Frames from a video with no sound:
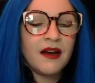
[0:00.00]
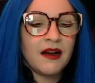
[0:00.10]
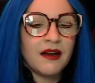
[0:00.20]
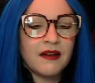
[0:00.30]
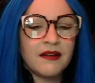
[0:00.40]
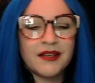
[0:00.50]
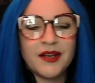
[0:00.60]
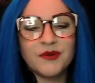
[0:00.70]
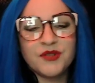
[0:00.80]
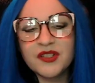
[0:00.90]

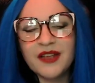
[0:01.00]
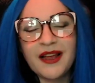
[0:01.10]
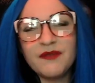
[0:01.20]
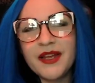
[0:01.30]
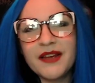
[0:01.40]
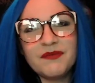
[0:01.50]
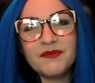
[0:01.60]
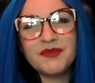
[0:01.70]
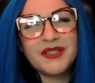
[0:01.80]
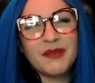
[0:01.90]
you know, just kind of like
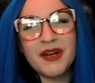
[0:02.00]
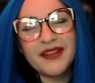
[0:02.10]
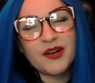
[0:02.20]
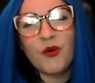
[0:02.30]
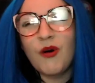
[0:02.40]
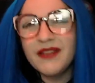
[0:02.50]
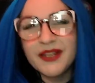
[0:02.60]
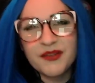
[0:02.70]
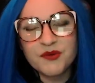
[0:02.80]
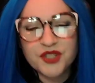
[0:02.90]
somebody like
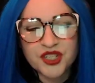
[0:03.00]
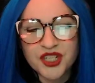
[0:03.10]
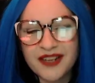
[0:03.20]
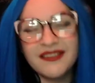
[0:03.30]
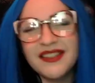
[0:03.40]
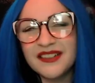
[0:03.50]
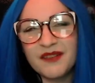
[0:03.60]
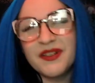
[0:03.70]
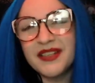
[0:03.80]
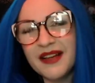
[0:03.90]
crawling through shit, like
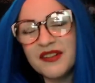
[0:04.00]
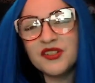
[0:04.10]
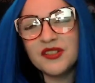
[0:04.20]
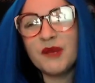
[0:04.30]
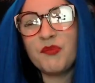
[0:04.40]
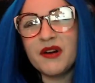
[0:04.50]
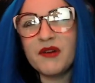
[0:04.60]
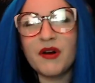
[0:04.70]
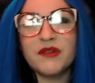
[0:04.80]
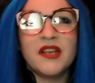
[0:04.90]
stuff like that. It's just like pretty
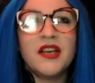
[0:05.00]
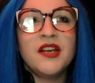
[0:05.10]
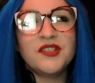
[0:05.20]
gross.